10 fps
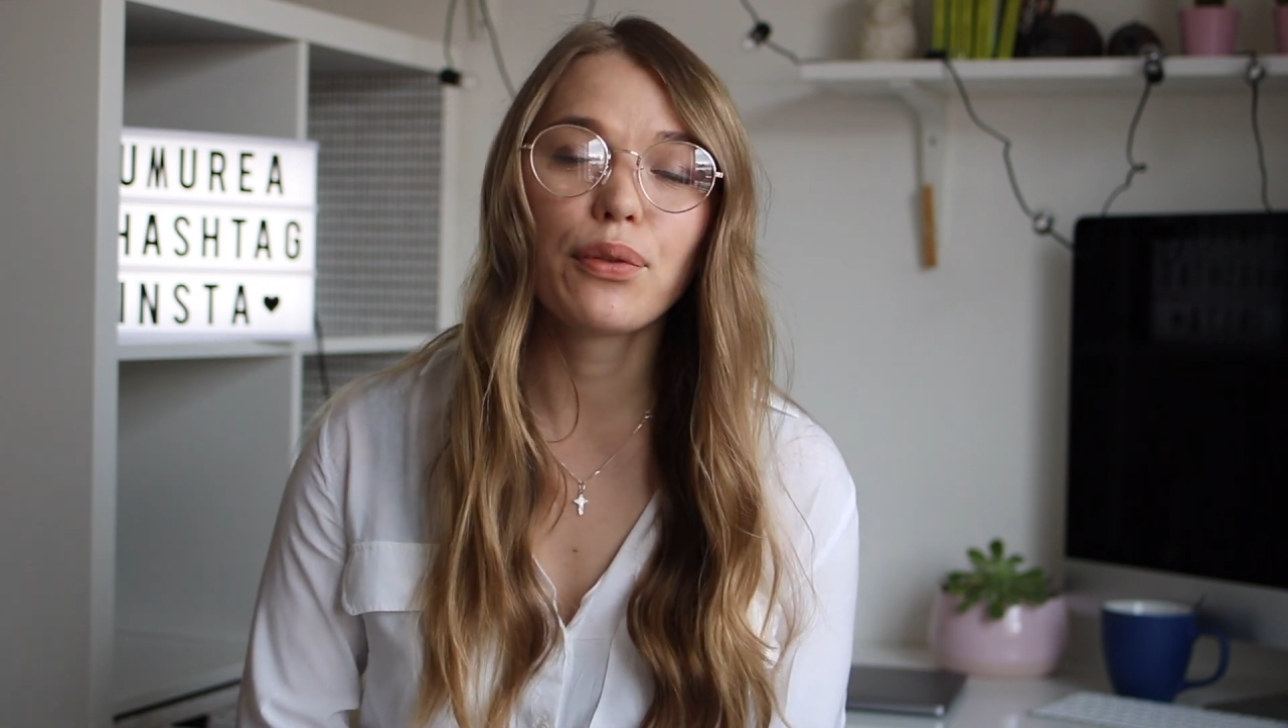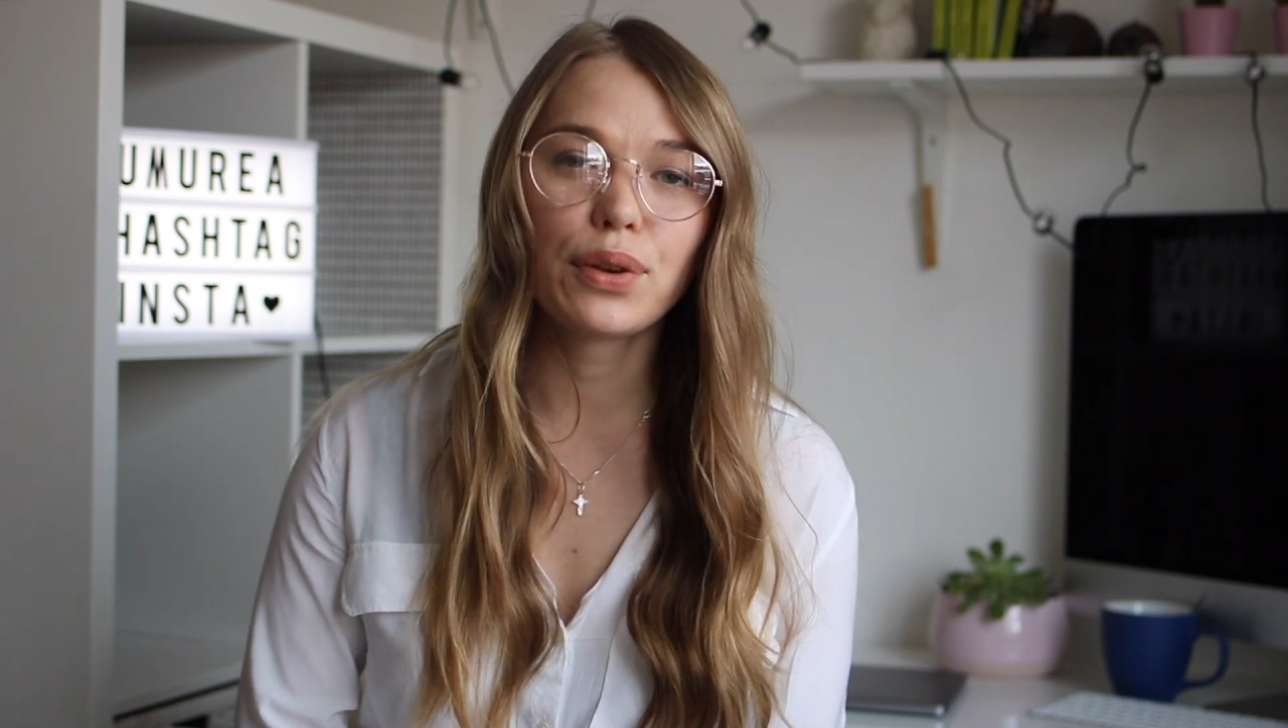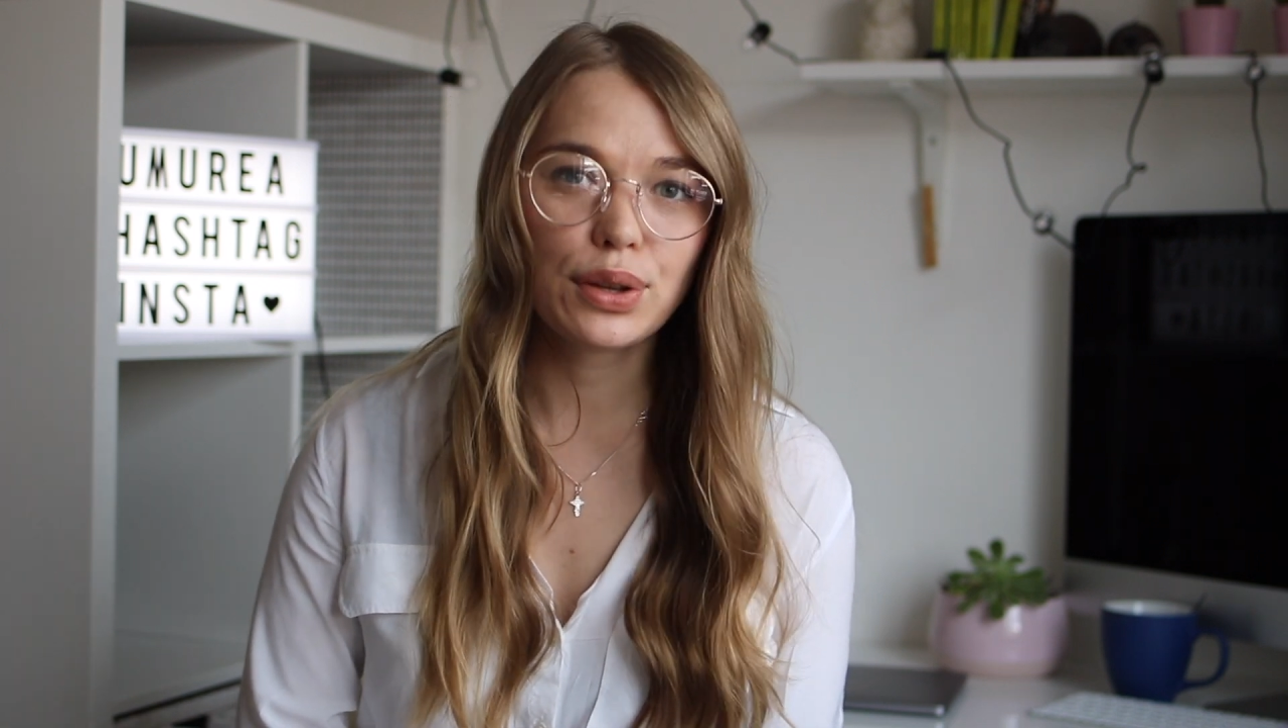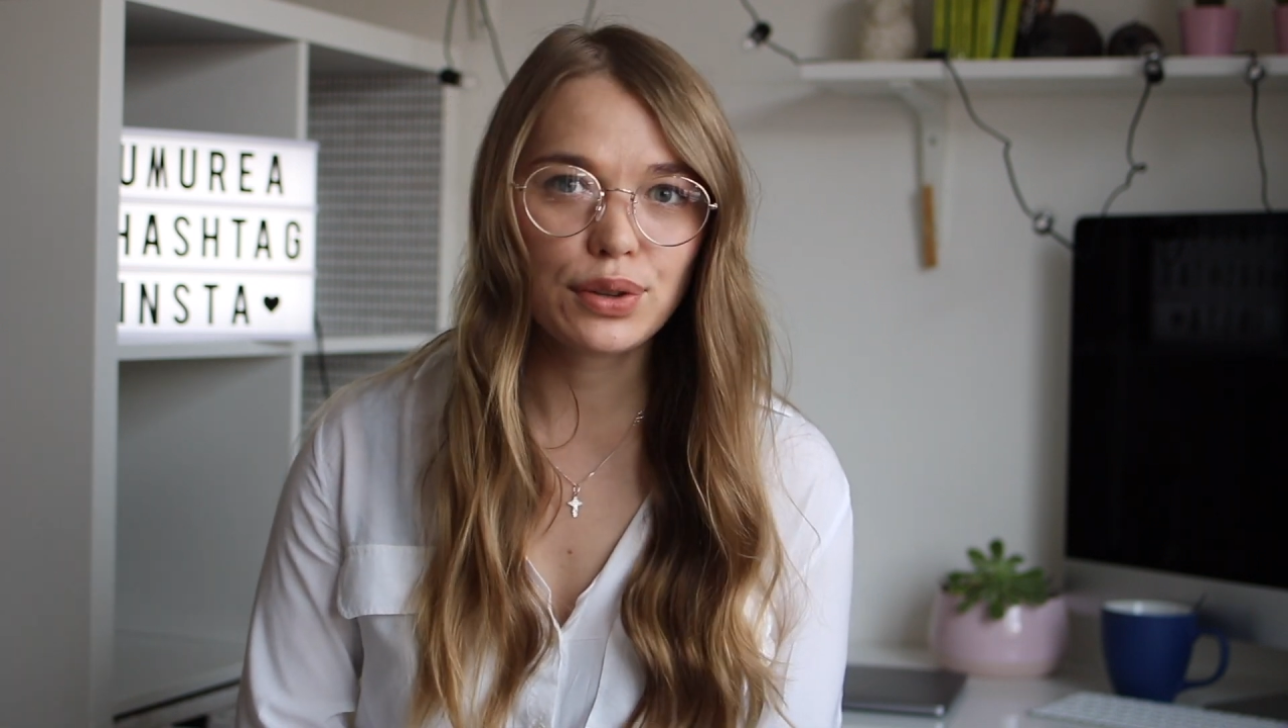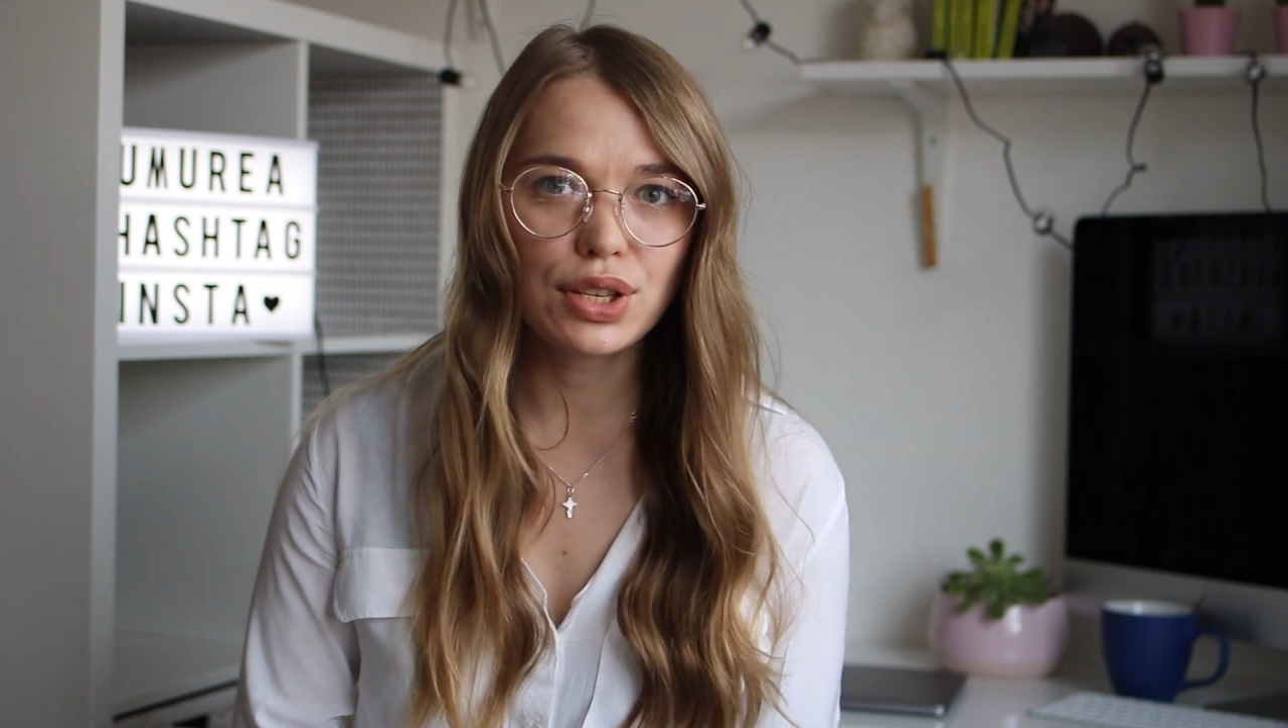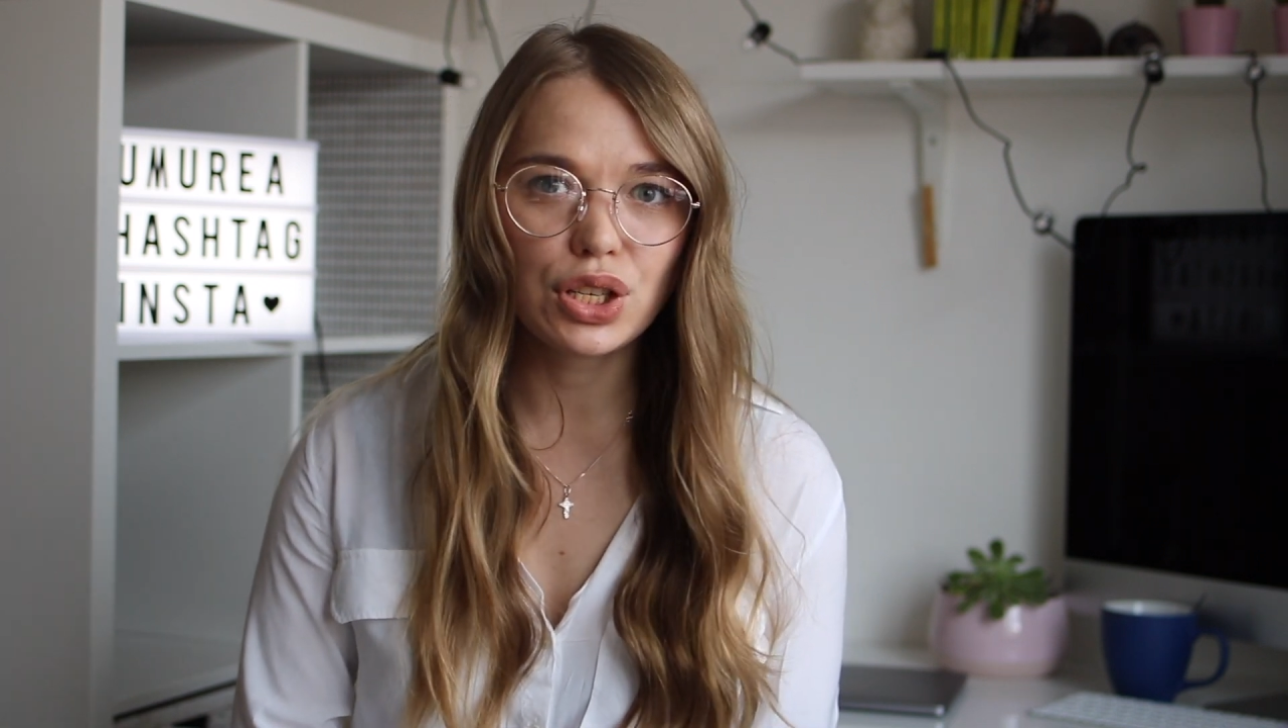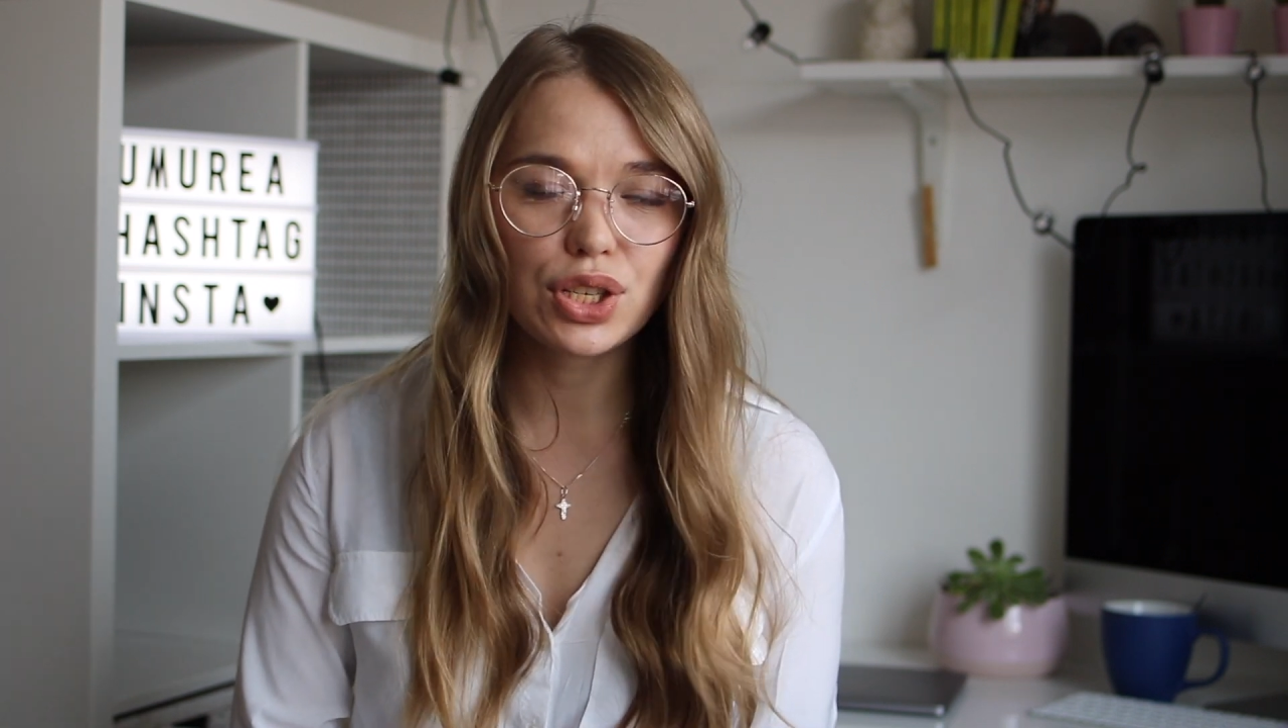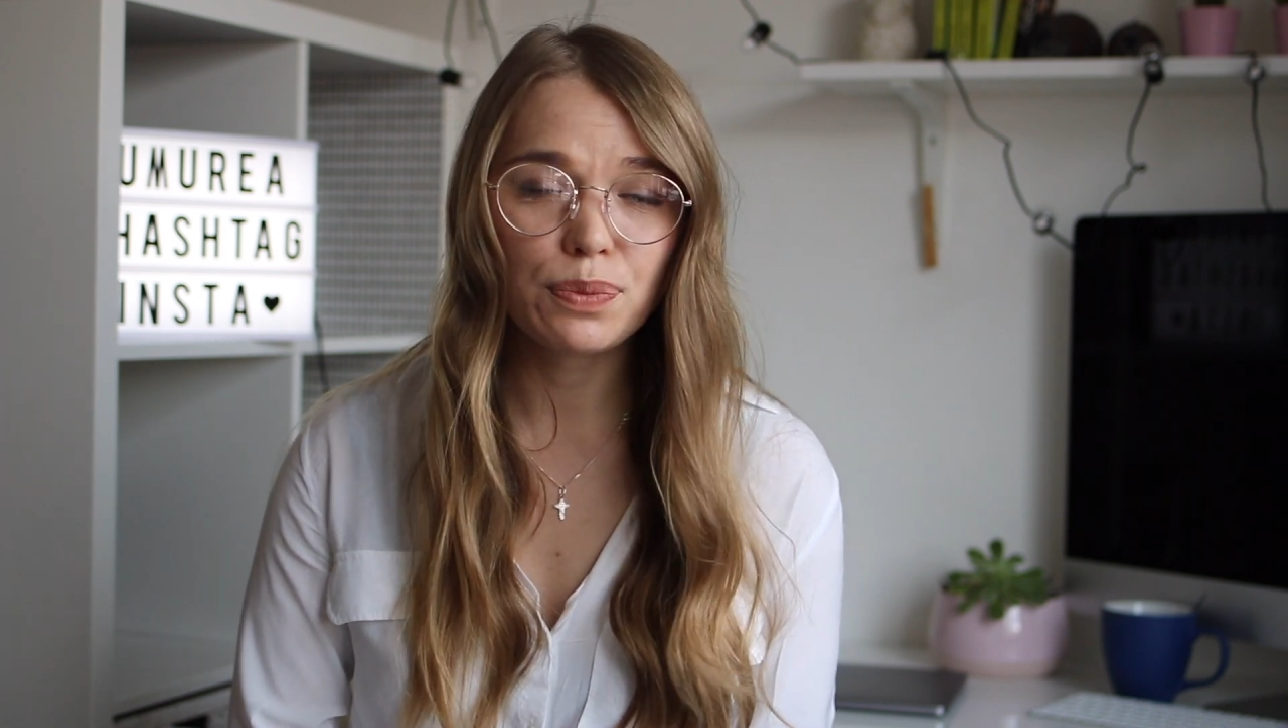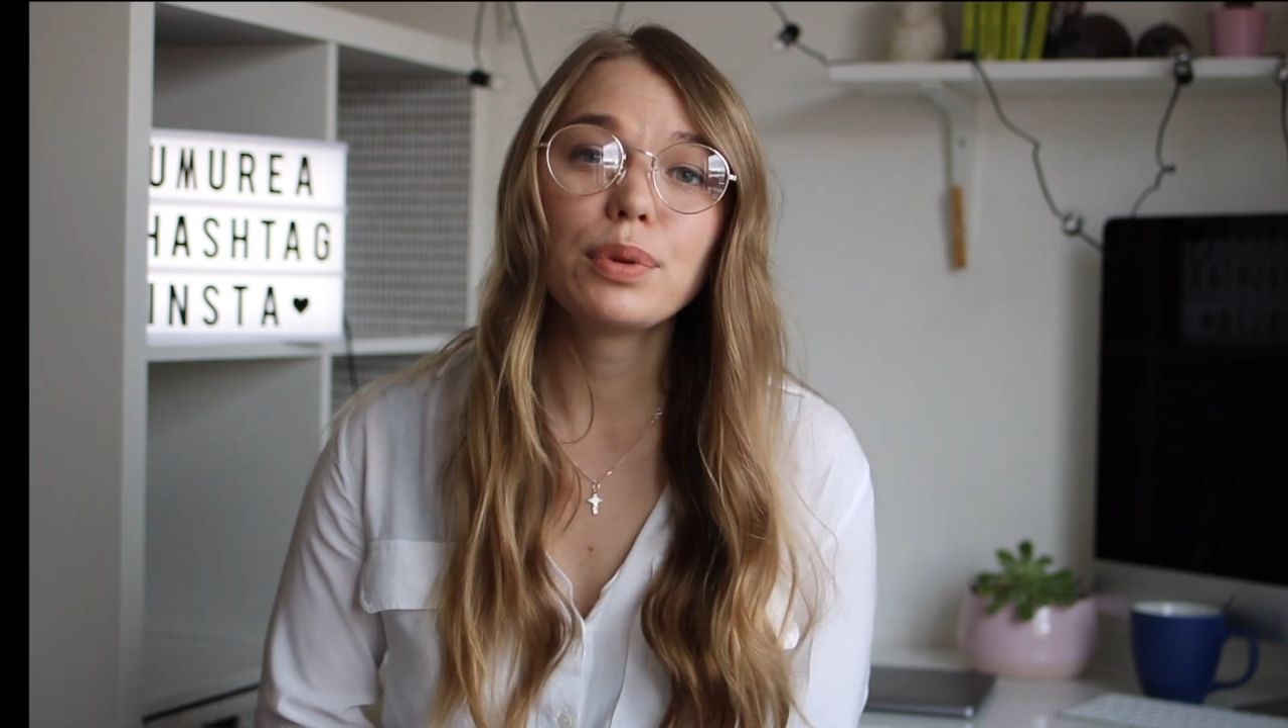for your niche.